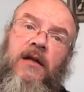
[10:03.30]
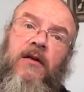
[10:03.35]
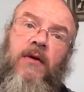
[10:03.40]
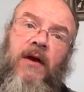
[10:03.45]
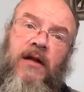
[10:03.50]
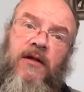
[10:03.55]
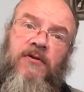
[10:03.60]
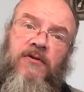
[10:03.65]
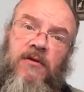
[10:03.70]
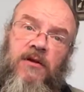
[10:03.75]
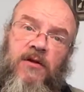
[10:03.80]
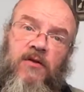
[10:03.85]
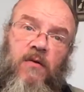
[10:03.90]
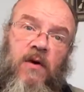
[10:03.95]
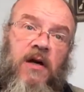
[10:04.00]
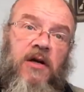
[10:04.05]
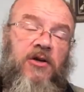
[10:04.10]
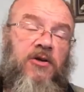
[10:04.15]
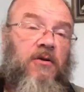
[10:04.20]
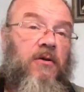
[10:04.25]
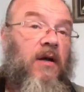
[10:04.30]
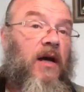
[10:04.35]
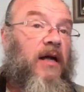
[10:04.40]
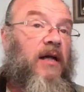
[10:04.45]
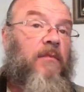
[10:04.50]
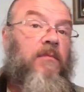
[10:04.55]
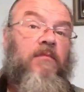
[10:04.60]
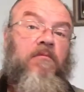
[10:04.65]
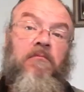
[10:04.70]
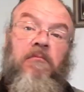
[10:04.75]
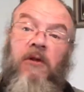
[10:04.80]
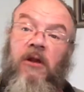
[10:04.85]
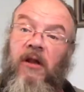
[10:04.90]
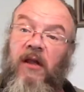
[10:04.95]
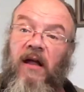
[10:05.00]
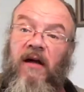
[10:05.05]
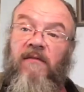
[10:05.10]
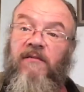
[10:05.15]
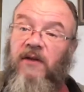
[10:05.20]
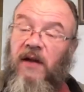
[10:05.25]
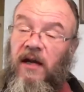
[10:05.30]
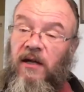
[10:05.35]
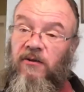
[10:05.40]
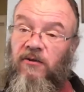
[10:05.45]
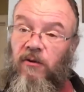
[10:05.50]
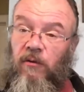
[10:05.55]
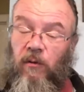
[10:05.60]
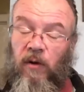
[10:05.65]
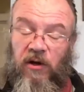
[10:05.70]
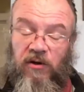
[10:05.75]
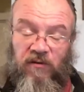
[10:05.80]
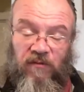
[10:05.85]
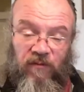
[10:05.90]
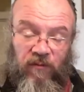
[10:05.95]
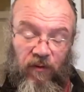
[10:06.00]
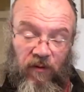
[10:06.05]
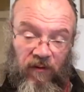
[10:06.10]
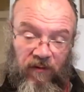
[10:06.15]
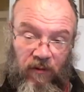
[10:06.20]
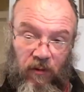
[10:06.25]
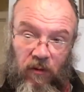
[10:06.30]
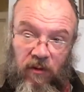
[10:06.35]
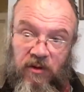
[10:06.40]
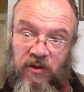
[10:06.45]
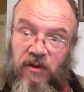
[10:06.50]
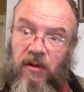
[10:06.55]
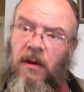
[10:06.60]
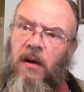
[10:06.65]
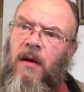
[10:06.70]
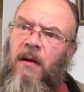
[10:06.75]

answer this question? I'd love to answer a question for you, of course.